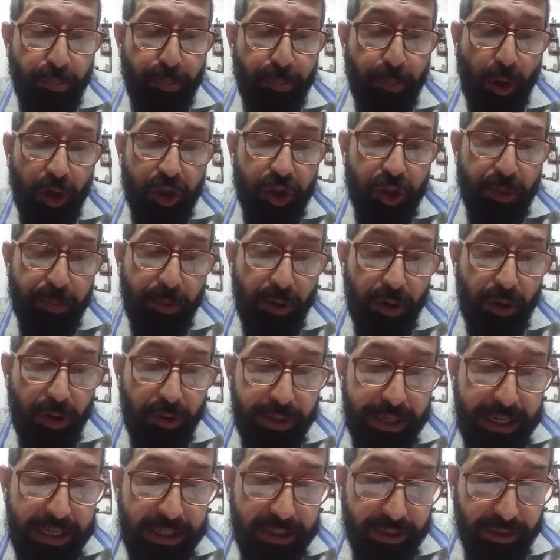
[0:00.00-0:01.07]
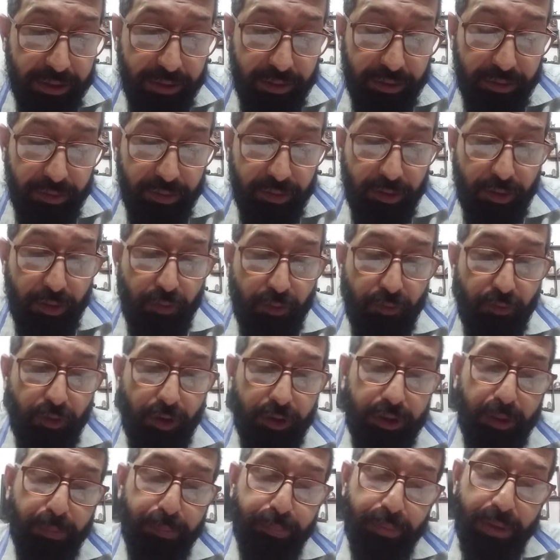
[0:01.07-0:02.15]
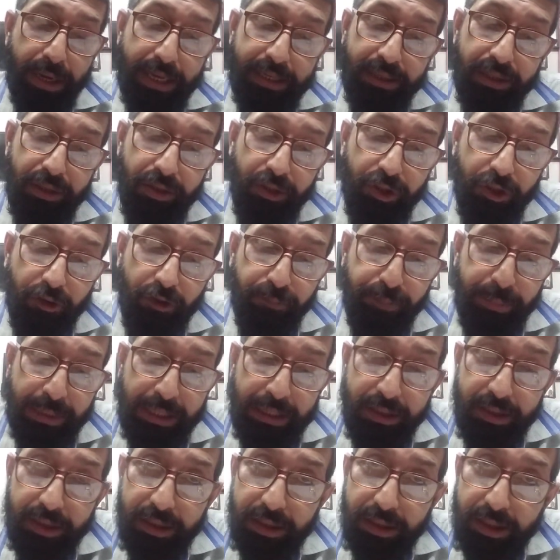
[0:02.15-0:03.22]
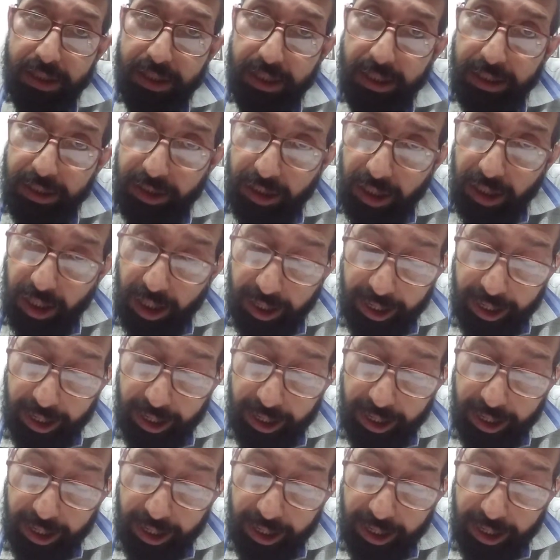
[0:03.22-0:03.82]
Possible reason for the presence of militants in the